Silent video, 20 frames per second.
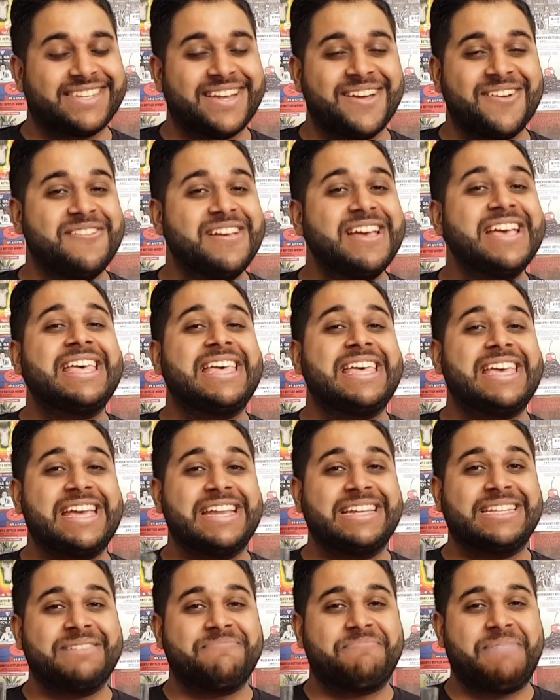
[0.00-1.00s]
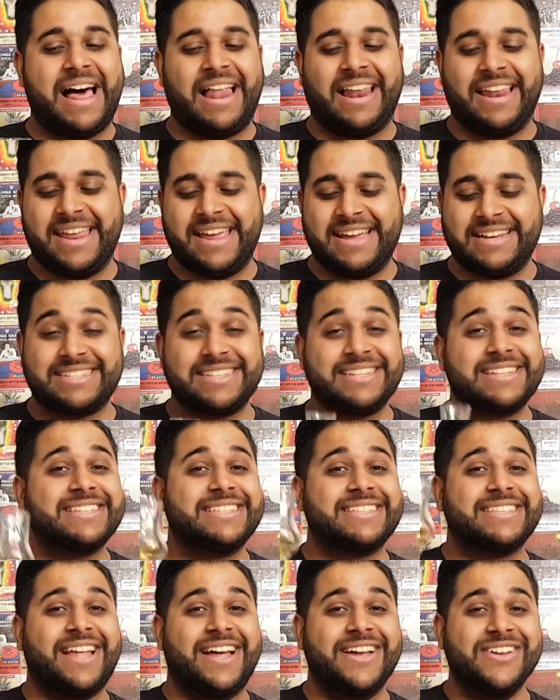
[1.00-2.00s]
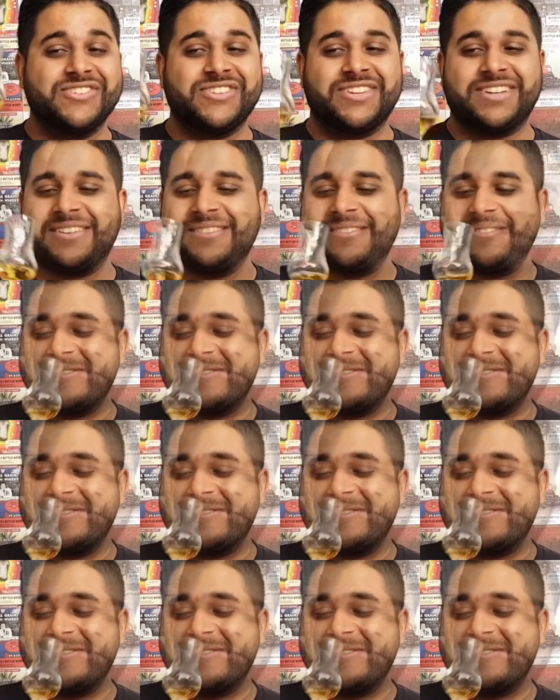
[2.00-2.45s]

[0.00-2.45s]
So into the palate next, Slanger.